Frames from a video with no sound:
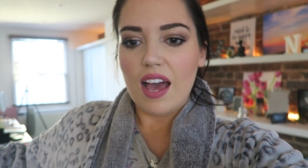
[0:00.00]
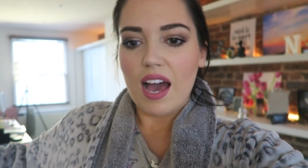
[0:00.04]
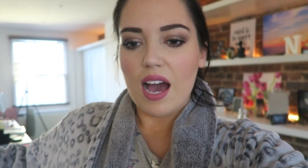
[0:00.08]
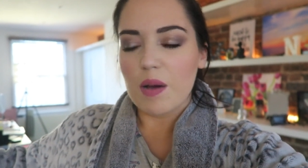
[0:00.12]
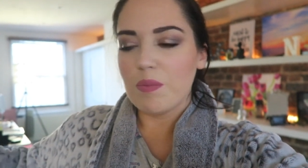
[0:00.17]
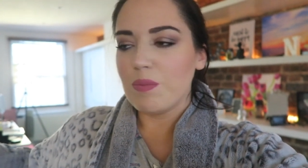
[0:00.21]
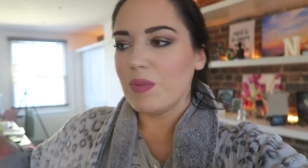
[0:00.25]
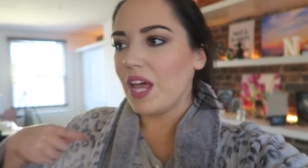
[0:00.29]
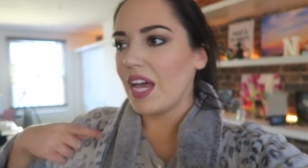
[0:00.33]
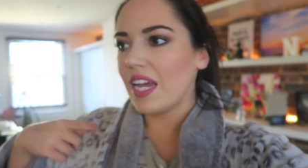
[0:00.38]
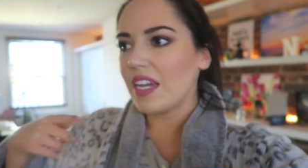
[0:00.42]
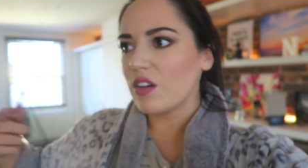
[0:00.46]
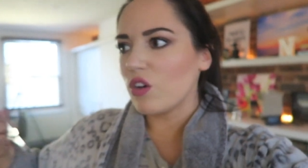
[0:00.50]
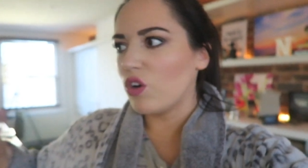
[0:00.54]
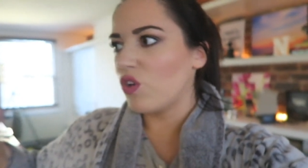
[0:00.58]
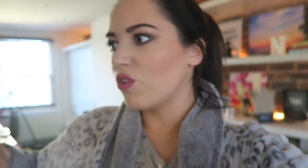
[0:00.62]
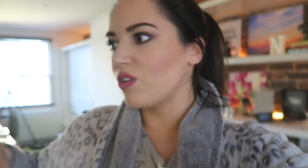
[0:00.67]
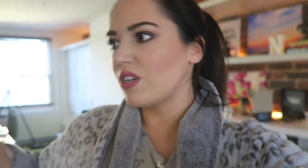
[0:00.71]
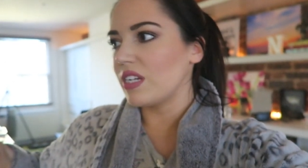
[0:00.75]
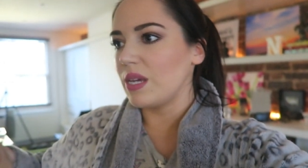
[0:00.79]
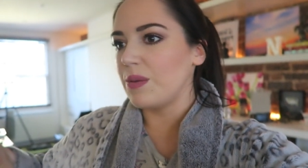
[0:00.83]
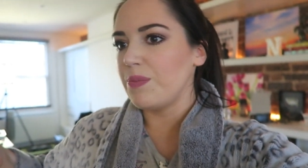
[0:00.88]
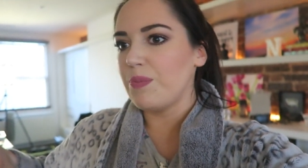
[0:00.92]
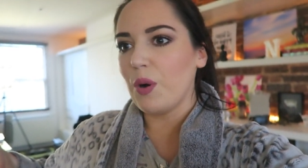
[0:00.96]
I'm like
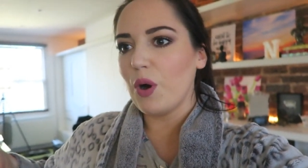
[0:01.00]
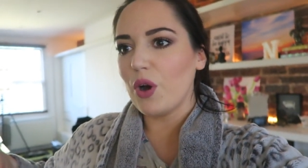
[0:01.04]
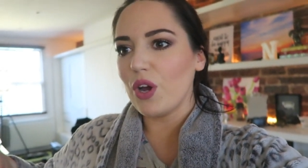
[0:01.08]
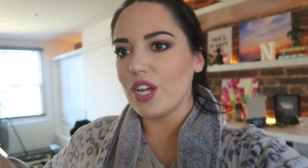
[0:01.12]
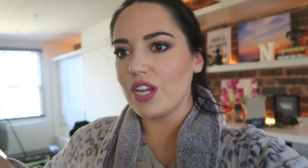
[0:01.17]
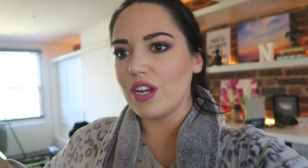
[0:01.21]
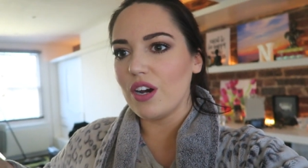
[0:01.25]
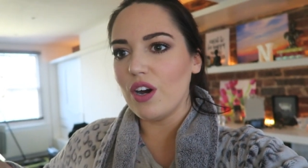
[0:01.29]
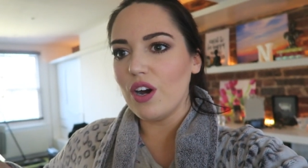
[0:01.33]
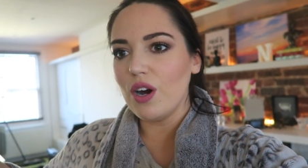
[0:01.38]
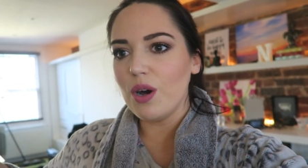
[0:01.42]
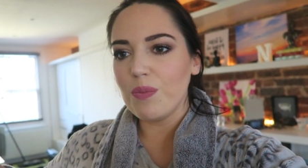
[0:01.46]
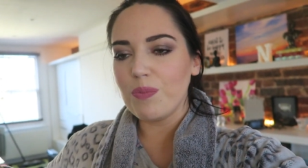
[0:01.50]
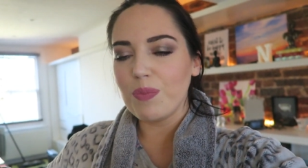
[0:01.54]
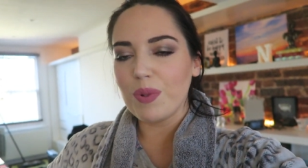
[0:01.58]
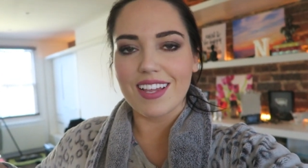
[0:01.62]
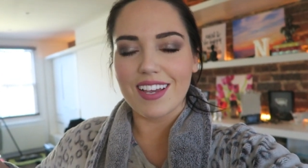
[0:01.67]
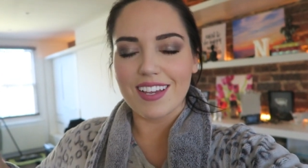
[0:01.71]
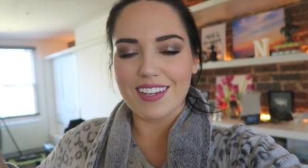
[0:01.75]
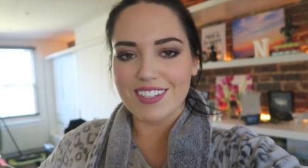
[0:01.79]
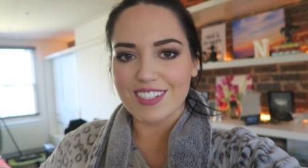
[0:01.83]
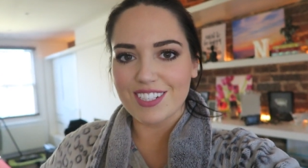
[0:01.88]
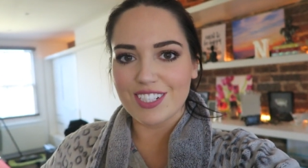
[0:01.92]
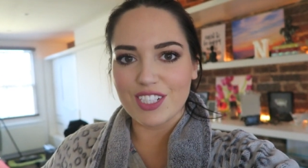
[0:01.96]
already putting up
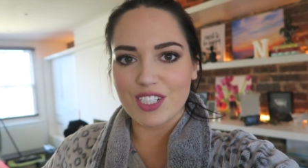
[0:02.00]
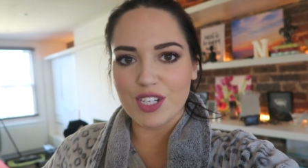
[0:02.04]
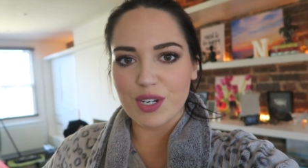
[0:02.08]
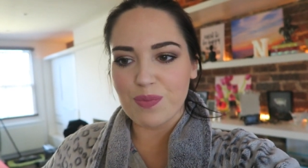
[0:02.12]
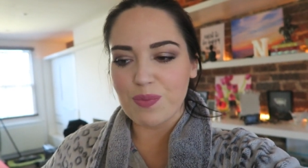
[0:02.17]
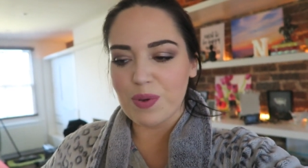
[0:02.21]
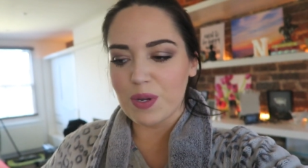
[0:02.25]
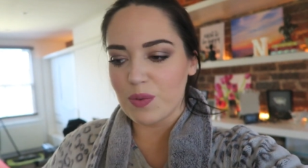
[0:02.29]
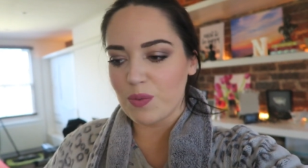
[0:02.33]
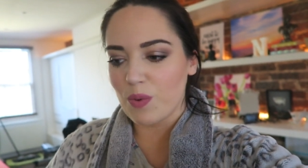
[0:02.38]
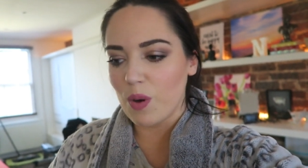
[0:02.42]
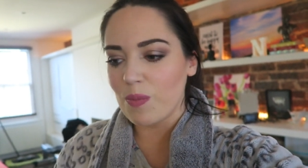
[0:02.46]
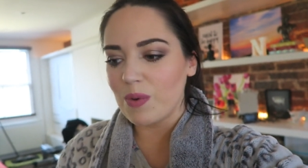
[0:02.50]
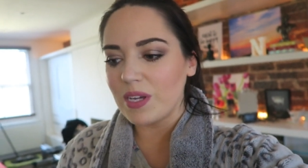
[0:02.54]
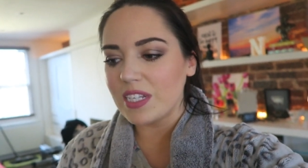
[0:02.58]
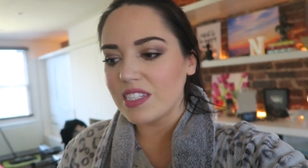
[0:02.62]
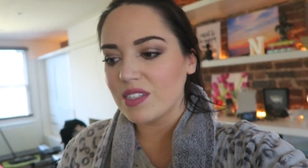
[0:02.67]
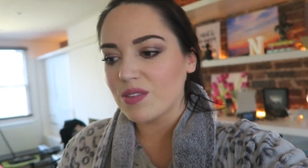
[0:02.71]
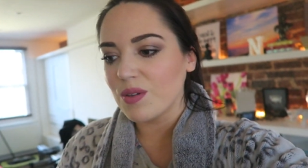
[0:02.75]
like a stupid woman.